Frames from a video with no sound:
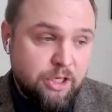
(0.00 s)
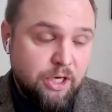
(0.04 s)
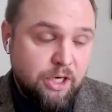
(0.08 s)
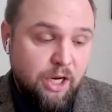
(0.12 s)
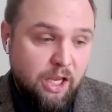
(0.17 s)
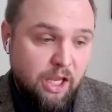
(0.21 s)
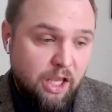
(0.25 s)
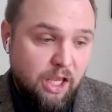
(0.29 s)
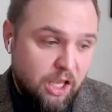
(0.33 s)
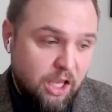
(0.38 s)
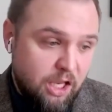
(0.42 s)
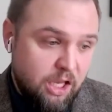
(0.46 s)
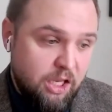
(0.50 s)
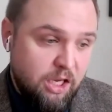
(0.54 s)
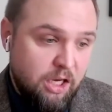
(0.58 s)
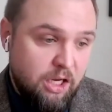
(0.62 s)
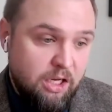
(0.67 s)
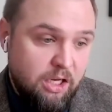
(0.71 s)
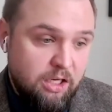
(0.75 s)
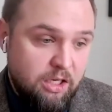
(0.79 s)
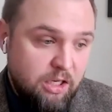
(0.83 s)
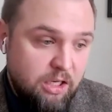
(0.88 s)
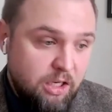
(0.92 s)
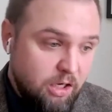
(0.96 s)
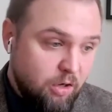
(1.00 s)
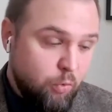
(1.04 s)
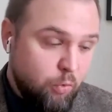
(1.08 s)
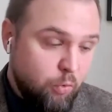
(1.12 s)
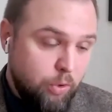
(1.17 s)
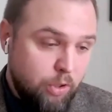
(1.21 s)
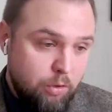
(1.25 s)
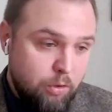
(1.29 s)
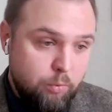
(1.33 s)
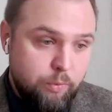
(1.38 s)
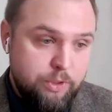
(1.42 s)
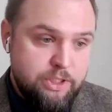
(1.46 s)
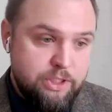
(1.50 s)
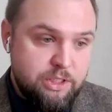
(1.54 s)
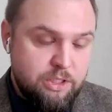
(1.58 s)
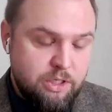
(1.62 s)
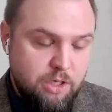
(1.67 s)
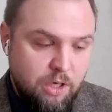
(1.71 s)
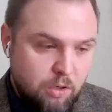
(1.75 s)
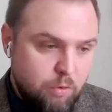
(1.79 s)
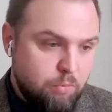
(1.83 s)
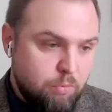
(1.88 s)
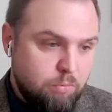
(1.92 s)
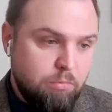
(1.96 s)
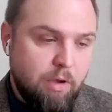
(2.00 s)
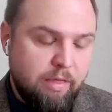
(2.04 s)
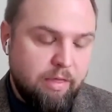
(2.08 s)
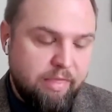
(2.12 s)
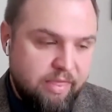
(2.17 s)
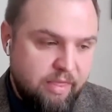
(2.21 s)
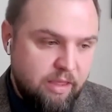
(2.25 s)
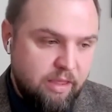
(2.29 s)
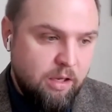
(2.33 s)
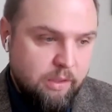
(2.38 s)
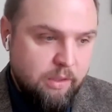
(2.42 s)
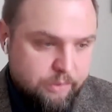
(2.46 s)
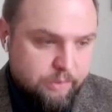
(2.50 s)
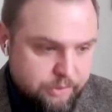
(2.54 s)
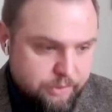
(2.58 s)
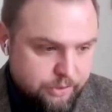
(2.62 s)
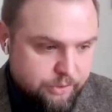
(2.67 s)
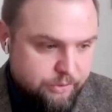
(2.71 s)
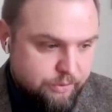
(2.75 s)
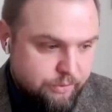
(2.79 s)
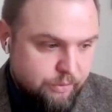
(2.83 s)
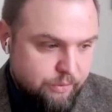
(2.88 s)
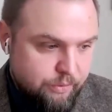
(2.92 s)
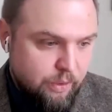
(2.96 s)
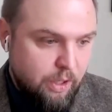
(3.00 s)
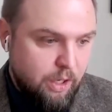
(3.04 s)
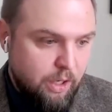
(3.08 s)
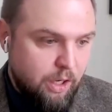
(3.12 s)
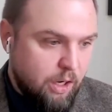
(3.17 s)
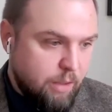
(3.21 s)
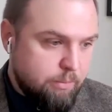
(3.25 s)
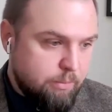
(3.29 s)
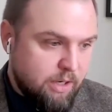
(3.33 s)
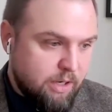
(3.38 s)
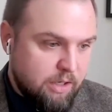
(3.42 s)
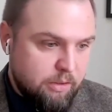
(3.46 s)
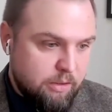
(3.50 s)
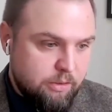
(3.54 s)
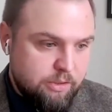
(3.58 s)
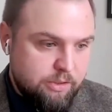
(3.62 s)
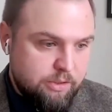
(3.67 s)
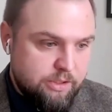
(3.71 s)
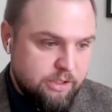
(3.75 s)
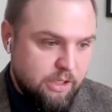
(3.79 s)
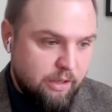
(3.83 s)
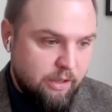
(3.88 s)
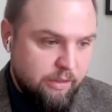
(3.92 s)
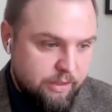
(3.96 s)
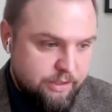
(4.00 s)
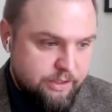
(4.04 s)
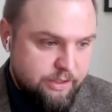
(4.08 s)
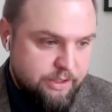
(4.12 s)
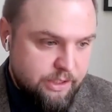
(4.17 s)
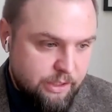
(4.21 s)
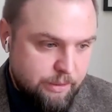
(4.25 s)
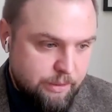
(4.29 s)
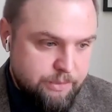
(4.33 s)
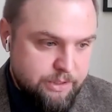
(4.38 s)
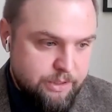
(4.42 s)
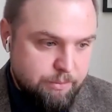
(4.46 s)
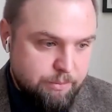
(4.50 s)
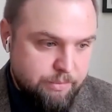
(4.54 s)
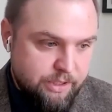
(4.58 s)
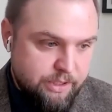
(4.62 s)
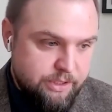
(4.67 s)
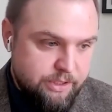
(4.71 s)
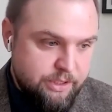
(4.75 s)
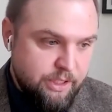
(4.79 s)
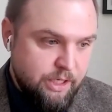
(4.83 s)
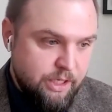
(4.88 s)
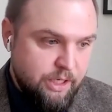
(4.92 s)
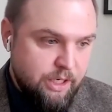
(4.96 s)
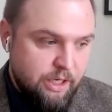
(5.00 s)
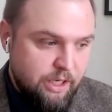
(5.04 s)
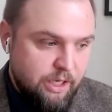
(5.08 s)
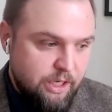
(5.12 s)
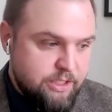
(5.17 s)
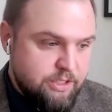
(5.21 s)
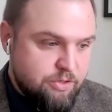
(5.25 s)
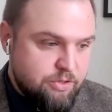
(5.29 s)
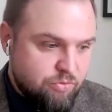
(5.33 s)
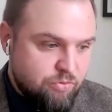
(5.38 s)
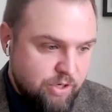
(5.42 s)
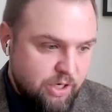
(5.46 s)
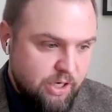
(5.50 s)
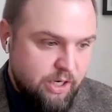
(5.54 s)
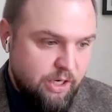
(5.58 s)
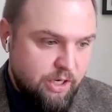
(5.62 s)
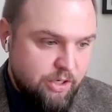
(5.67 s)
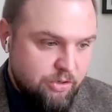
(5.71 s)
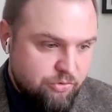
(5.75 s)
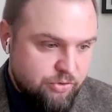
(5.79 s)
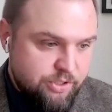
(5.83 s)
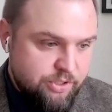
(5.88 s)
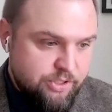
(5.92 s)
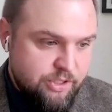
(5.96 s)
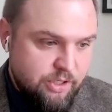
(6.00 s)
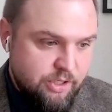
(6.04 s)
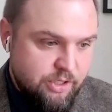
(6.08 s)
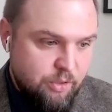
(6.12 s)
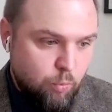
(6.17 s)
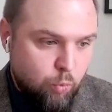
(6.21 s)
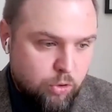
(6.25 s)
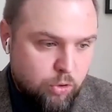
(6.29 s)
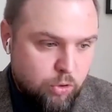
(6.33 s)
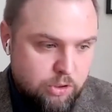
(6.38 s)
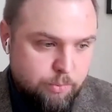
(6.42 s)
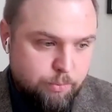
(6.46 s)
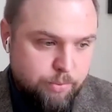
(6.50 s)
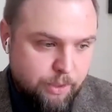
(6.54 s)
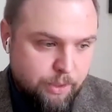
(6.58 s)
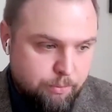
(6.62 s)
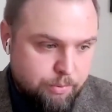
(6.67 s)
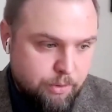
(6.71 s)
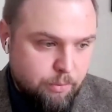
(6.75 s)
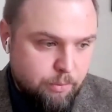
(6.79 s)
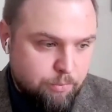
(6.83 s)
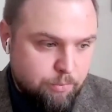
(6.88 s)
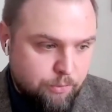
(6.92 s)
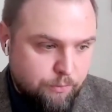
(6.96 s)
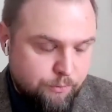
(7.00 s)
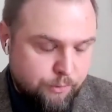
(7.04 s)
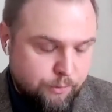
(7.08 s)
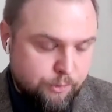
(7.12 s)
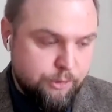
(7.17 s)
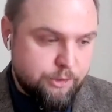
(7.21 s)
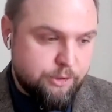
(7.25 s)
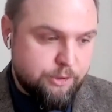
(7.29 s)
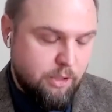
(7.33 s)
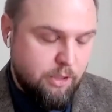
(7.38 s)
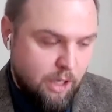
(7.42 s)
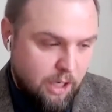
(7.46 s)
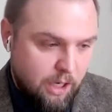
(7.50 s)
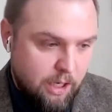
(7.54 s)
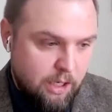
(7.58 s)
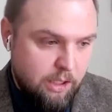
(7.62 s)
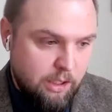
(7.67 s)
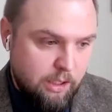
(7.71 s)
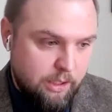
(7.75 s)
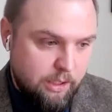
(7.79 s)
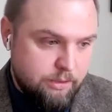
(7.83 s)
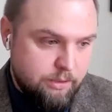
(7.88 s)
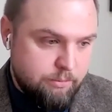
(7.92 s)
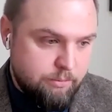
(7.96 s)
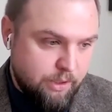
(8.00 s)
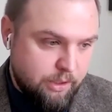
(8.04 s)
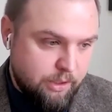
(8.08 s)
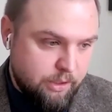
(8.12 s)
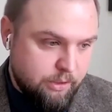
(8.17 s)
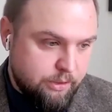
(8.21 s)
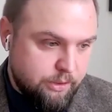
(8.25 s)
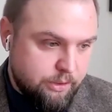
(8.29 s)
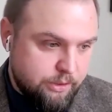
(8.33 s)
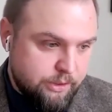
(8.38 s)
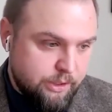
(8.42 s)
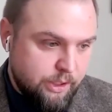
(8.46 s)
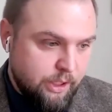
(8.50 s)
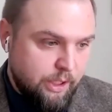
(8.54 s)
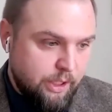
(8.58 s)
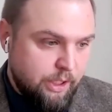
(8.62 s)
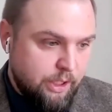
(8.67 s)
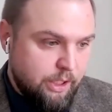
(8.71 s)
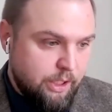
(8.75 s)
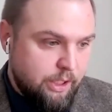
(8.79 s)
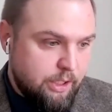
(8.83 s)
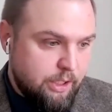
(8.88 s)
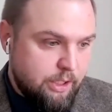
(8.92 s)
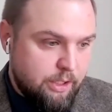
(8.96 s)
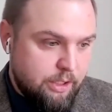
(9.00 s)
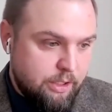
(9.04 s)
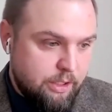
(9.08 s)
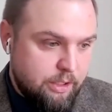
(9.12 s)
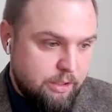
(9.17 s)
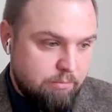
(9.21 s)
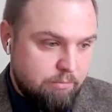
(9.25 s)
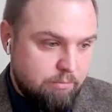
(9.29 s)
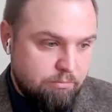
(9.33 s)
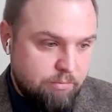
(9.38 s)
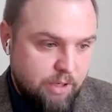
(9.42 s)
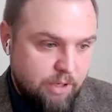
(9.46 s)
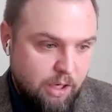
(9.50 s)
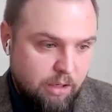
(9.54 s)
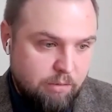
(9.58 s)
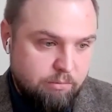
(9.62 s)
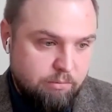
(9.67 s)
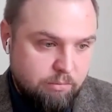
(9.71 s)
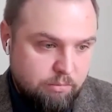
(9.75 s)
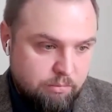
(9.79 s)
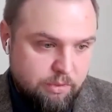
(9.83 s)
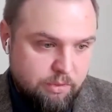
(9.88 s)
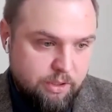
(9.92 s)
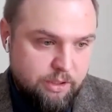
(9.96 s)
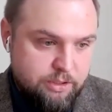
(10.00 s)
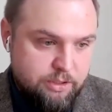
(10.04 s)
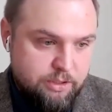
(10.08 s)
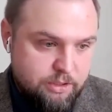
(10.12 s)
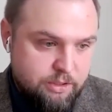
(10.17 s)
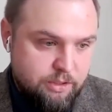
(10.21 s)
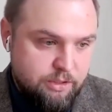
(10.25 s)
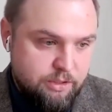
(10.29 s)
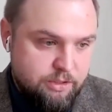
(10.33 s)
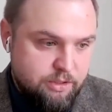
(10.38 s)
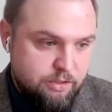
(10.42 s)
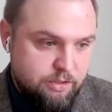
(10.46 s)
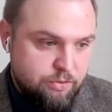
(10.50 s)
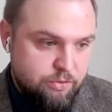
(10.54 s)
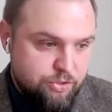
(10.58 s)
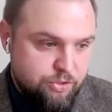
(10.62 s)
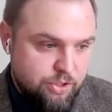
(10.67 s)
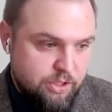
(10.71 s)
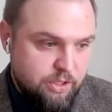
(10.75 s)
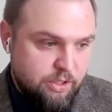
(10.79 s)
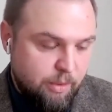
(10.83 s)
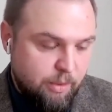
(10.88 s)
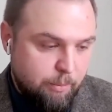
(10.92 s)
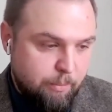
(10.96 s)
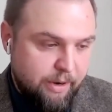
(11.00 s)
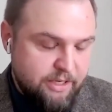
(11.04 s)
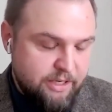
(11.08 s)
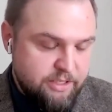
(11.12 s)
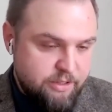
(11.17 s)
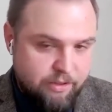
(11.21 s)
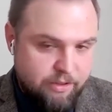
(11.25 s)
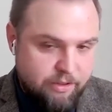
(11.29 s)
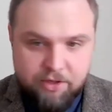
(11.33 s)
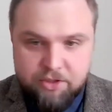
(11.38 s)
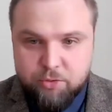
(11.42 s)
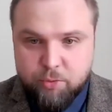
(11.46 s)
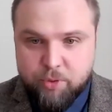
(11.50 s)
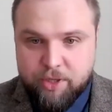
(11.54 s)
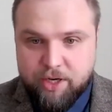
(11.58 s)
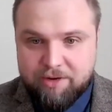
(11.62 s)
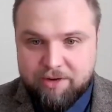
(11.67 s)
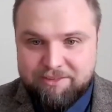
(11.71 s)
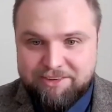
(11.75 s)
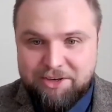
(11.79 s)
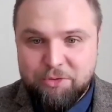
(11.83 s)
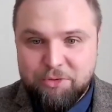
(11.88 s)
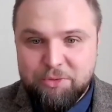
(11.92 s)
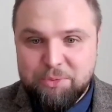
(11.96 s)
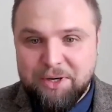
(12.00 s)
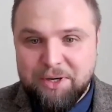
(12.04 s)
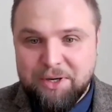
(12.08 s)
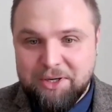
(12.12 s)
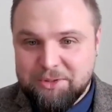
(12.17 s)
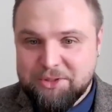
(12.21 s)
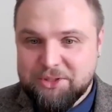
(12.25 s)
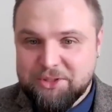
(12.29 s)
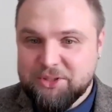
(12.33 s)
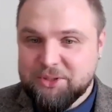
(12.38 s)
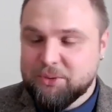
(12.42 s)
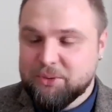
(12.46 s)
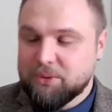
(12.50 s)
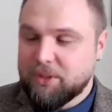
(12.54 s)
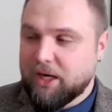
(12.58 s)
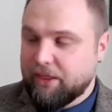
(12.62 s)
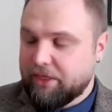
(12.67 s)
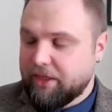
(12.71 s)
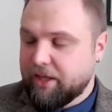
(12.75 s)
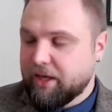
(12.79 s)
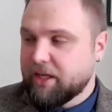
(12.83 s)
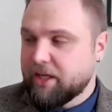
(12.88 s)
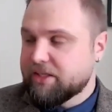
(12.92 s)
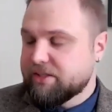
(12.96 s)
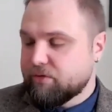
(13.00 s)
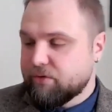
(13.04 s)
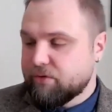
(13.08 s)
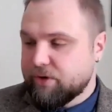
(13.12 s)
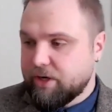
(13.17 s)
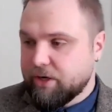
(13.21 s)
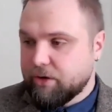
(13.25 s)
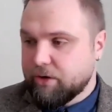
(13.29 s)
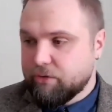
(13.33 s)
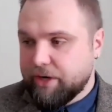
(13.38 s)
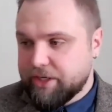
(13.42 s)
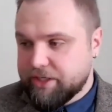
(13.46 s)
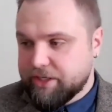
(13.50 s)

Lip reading: And we always know a thing or two about other teams, but it's really interesting what people prefer to highlight because yeah, it's usually the best things we never know about. So I think it's a really great